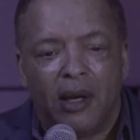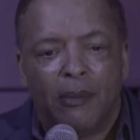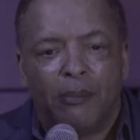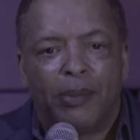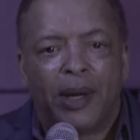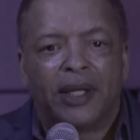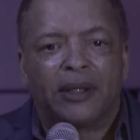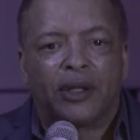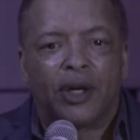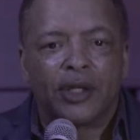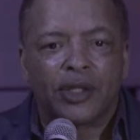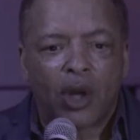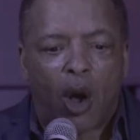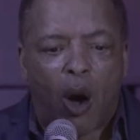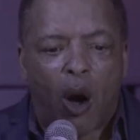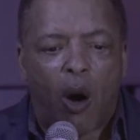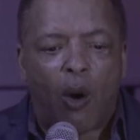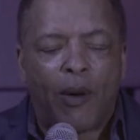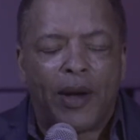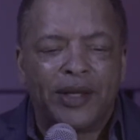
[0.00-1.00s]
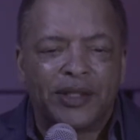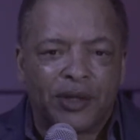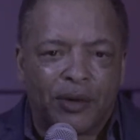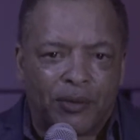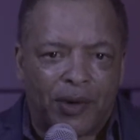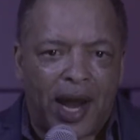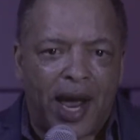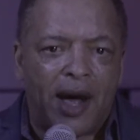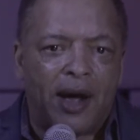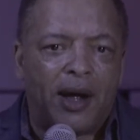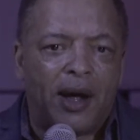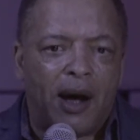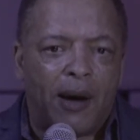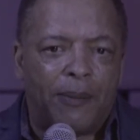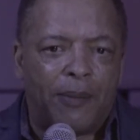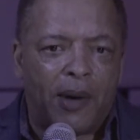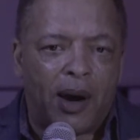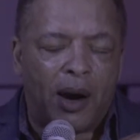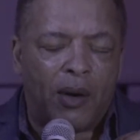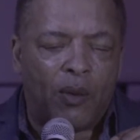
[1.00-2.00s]
But there's always
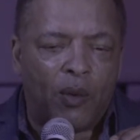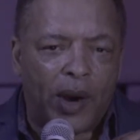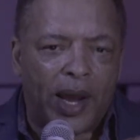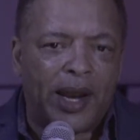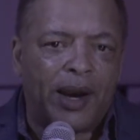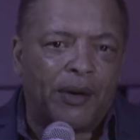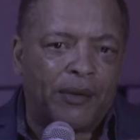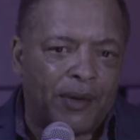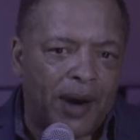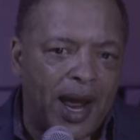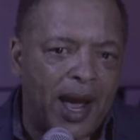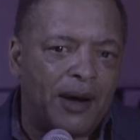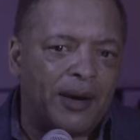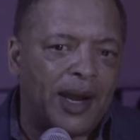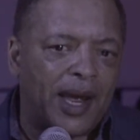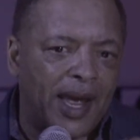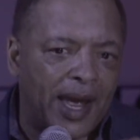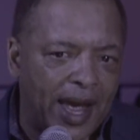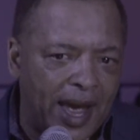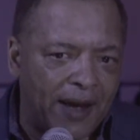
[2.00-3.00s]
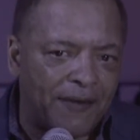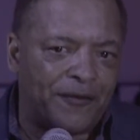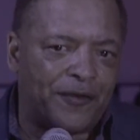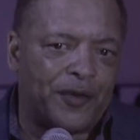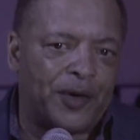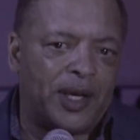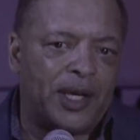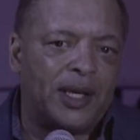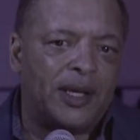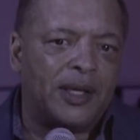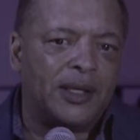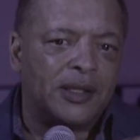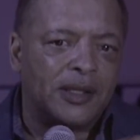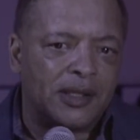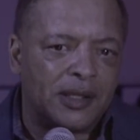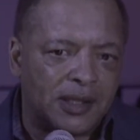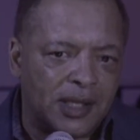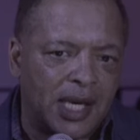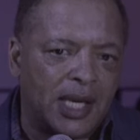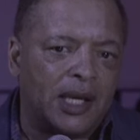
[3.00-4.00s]
a way around every
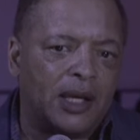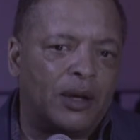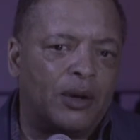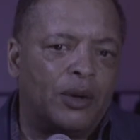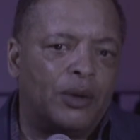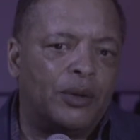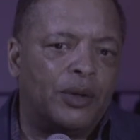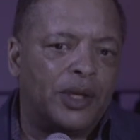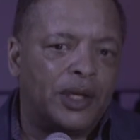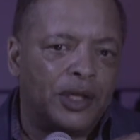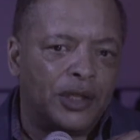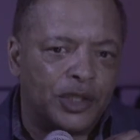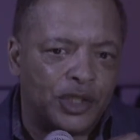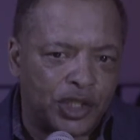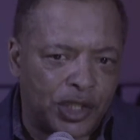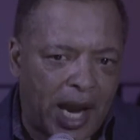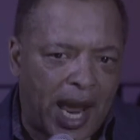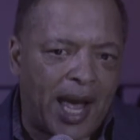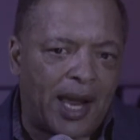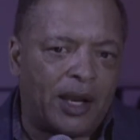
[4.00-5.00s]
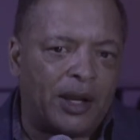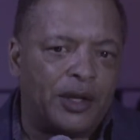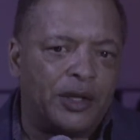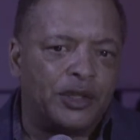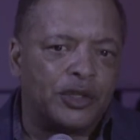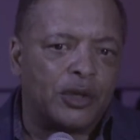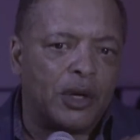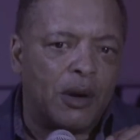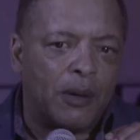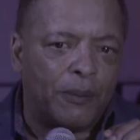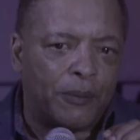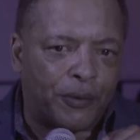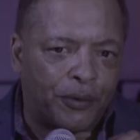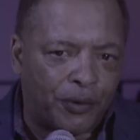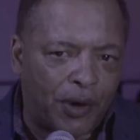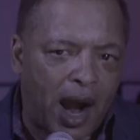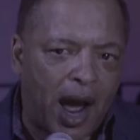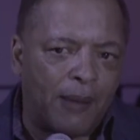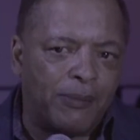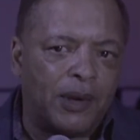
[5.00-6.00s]
single challenge,
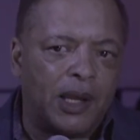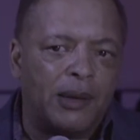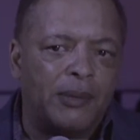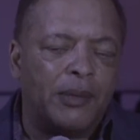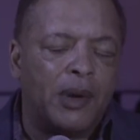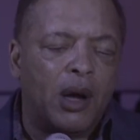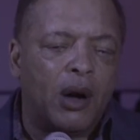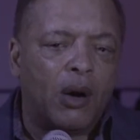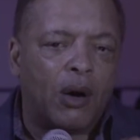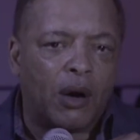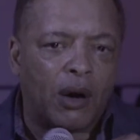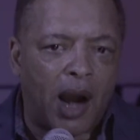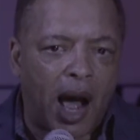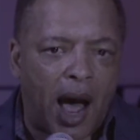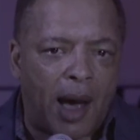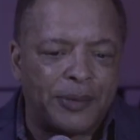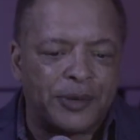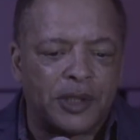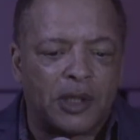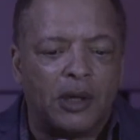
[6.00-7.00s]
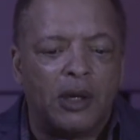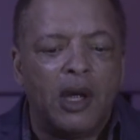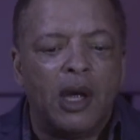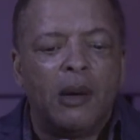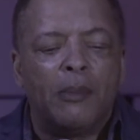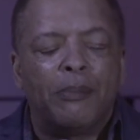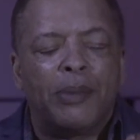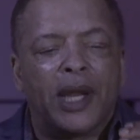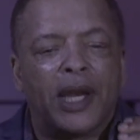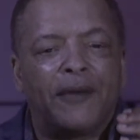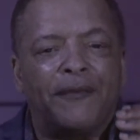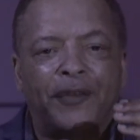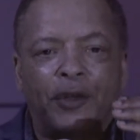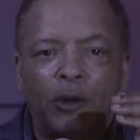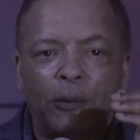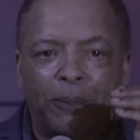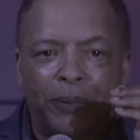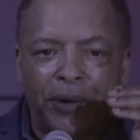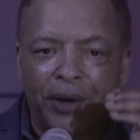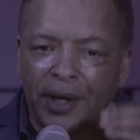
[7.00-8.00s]
problem, or obstacle. But if
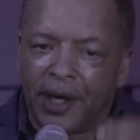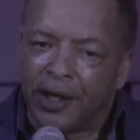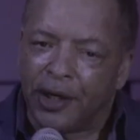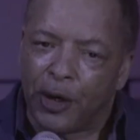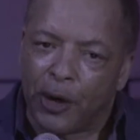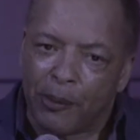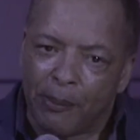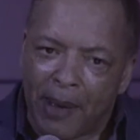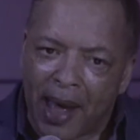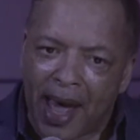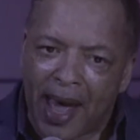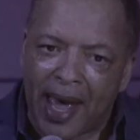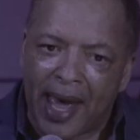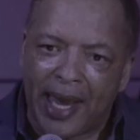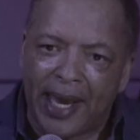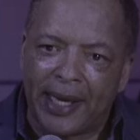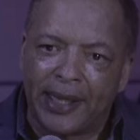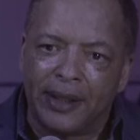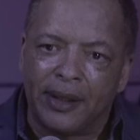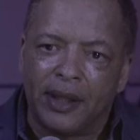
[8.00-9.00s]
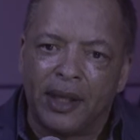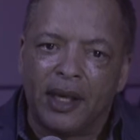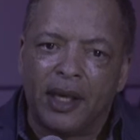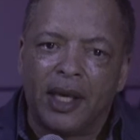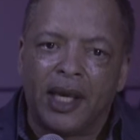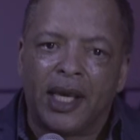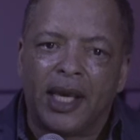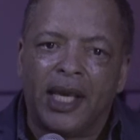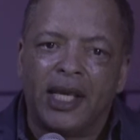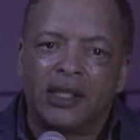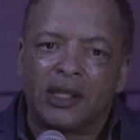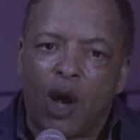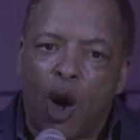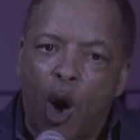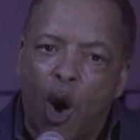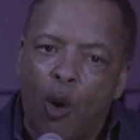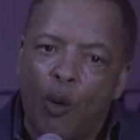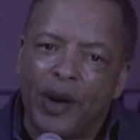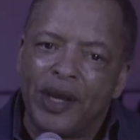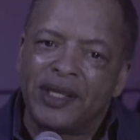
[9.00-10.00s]
you put in your mind, it's
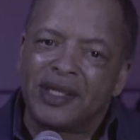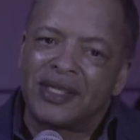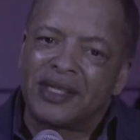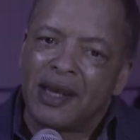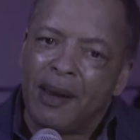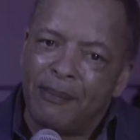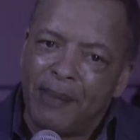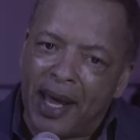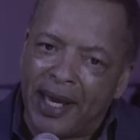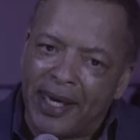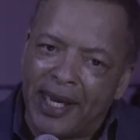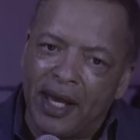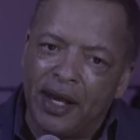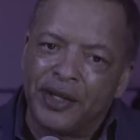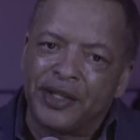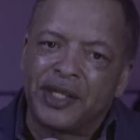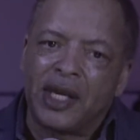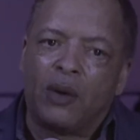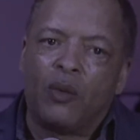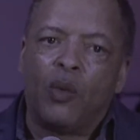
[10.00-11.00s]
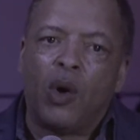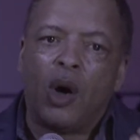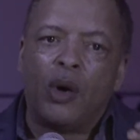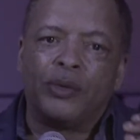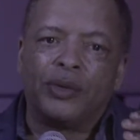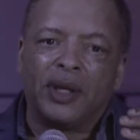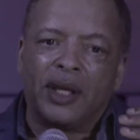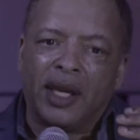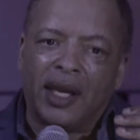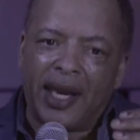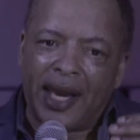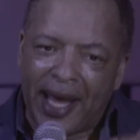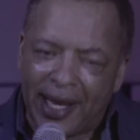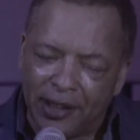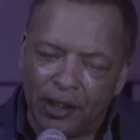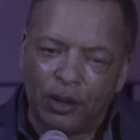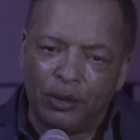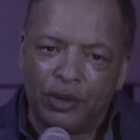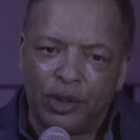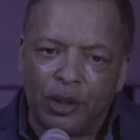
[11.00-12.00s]
always somebody else that won't let
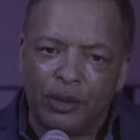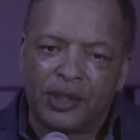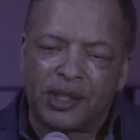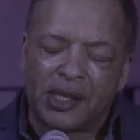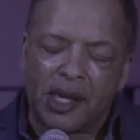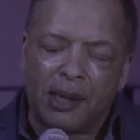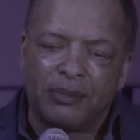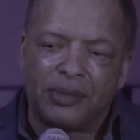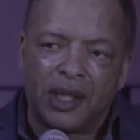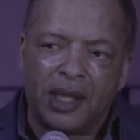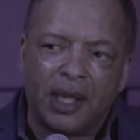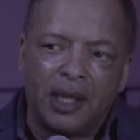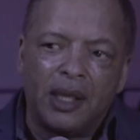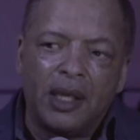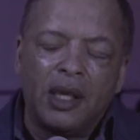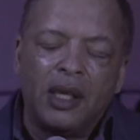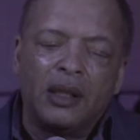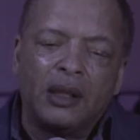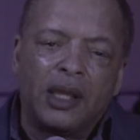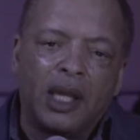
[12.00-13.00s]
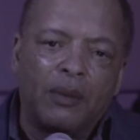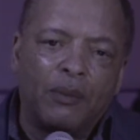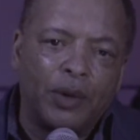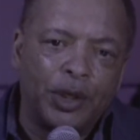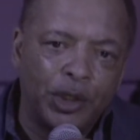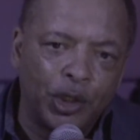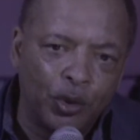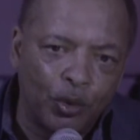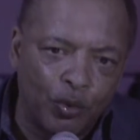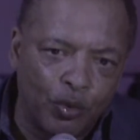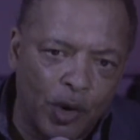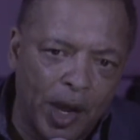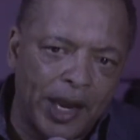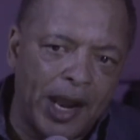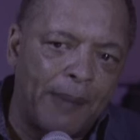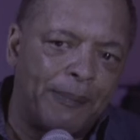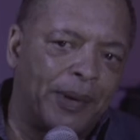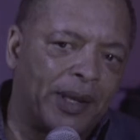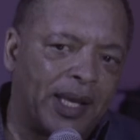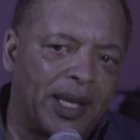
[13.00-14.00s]
you do something, then when you run
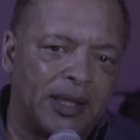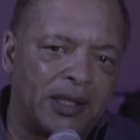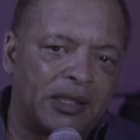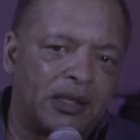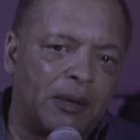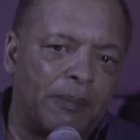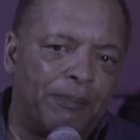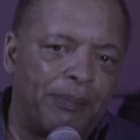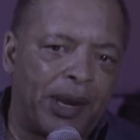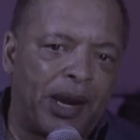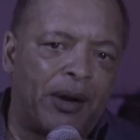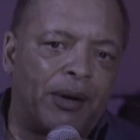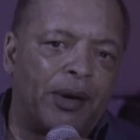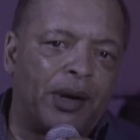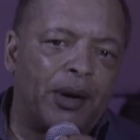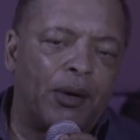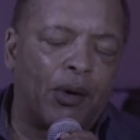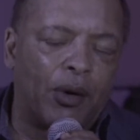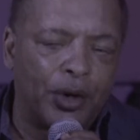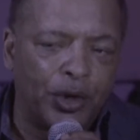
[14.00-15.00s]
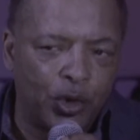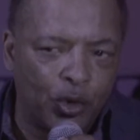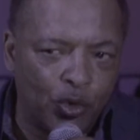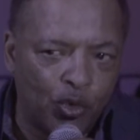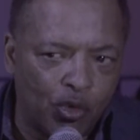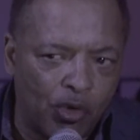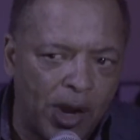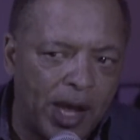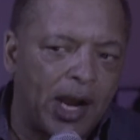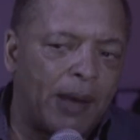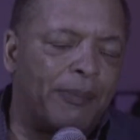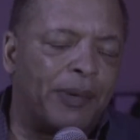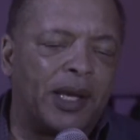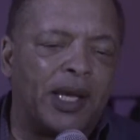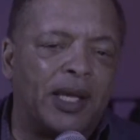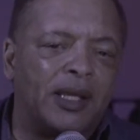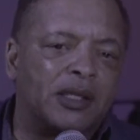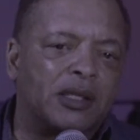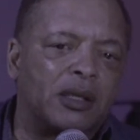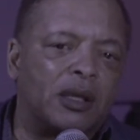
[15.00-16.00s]
up against a barrier or you run up
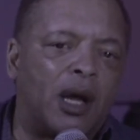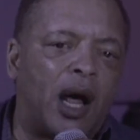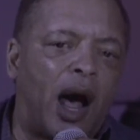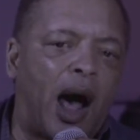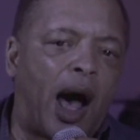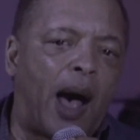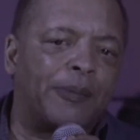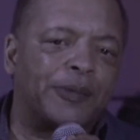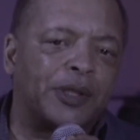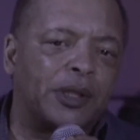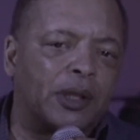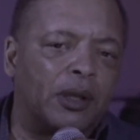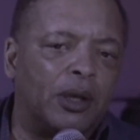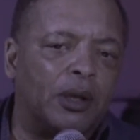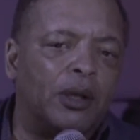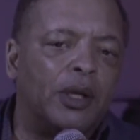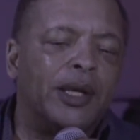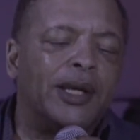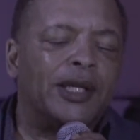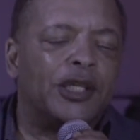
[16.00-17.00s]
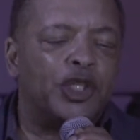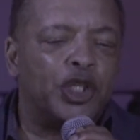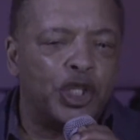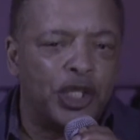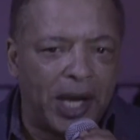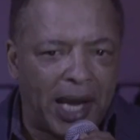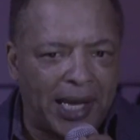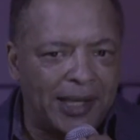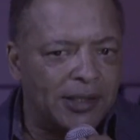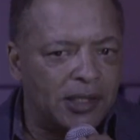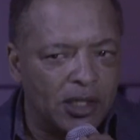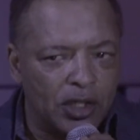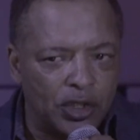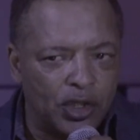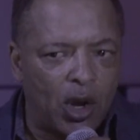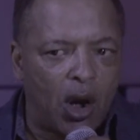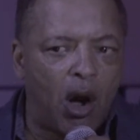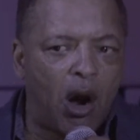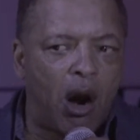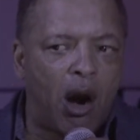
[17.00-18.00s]
against an obstacle, chances
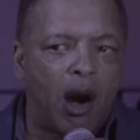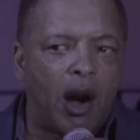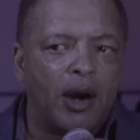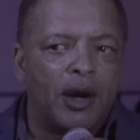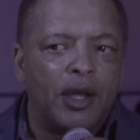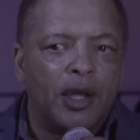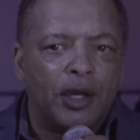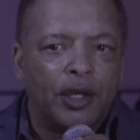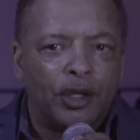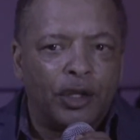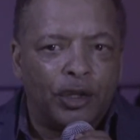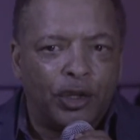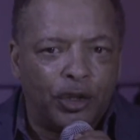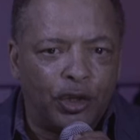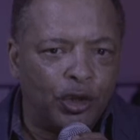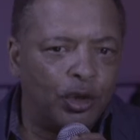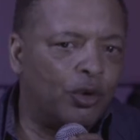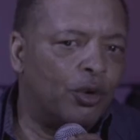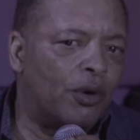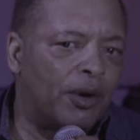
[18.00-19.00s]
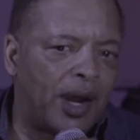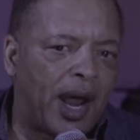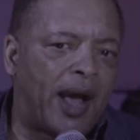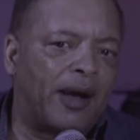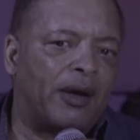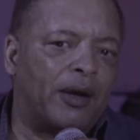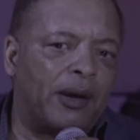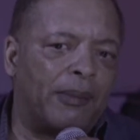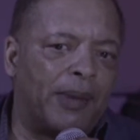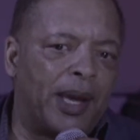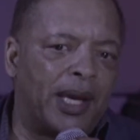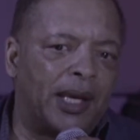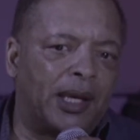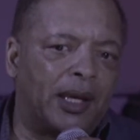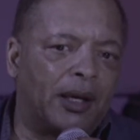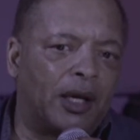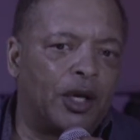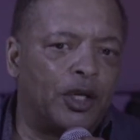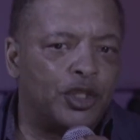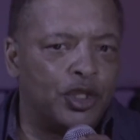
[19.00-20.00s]
are you are not going to make
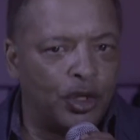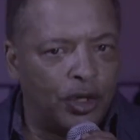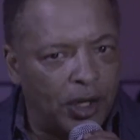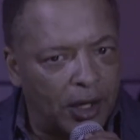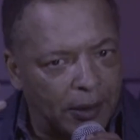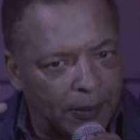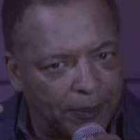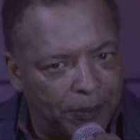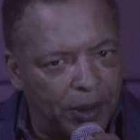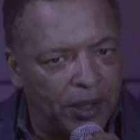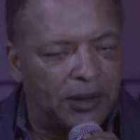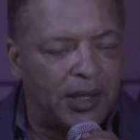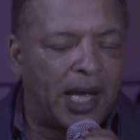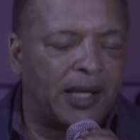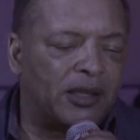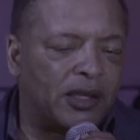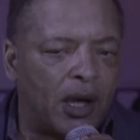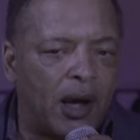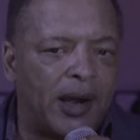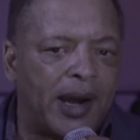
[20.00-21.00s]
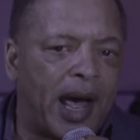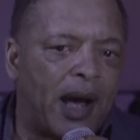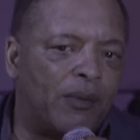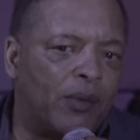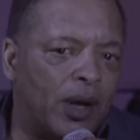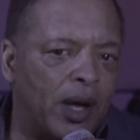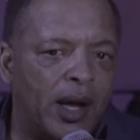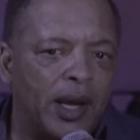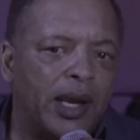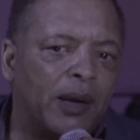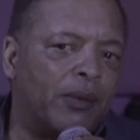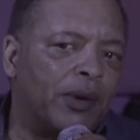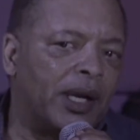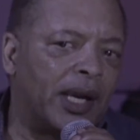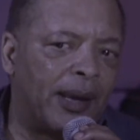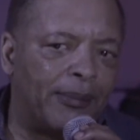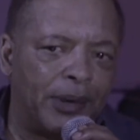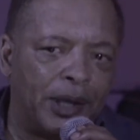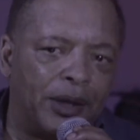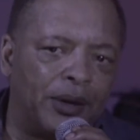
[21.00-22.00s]
it because you're going to put that thought out, well, they wouldn't
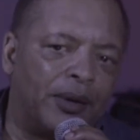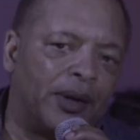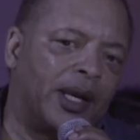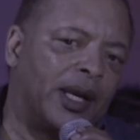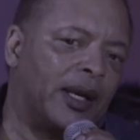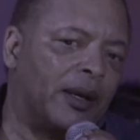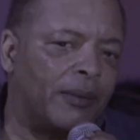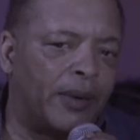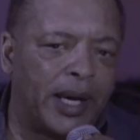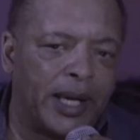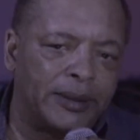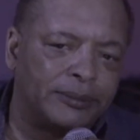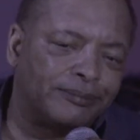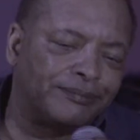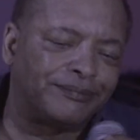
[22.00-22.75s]
let me do it anyway.